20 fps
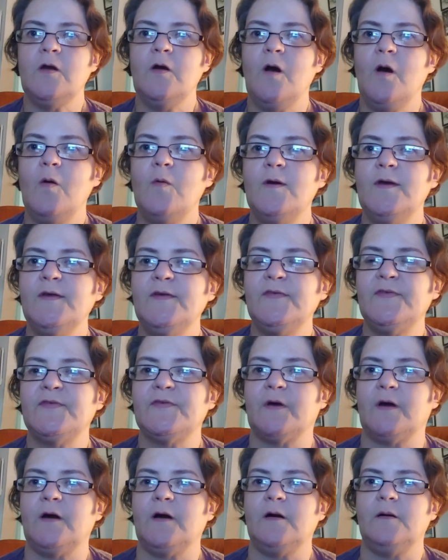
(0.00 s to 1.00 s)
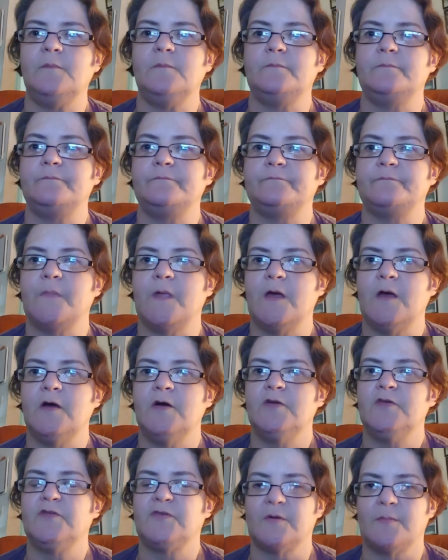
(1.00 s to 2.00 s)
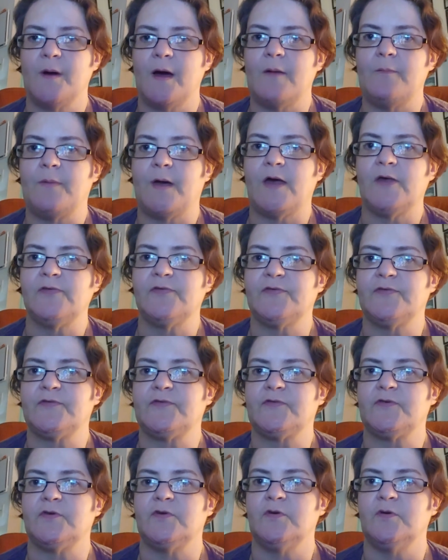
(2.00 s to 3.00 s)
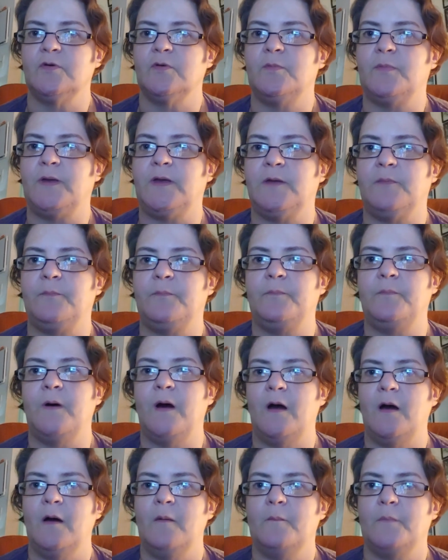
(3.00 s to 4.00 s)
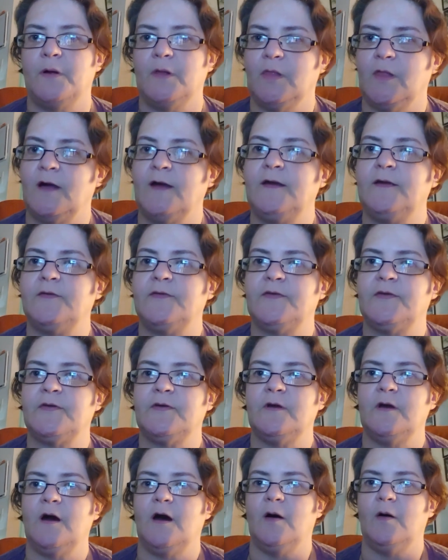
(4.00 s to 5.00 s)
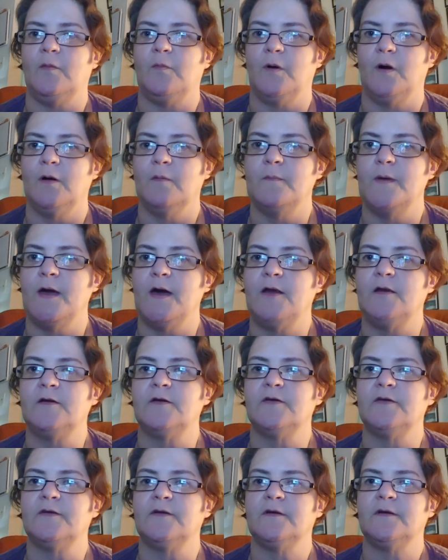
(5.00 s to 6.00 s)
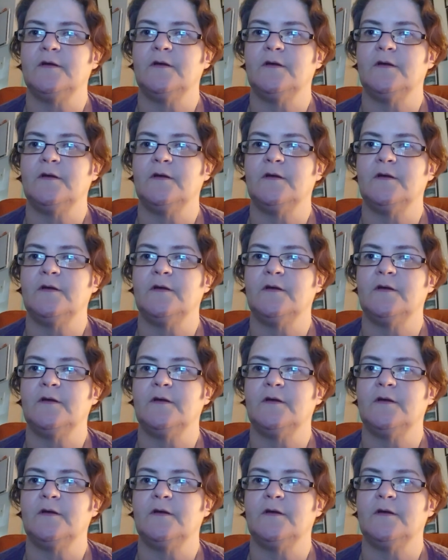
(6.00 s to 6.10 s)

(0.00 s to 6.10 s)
always do my best to be polite, well-mannered,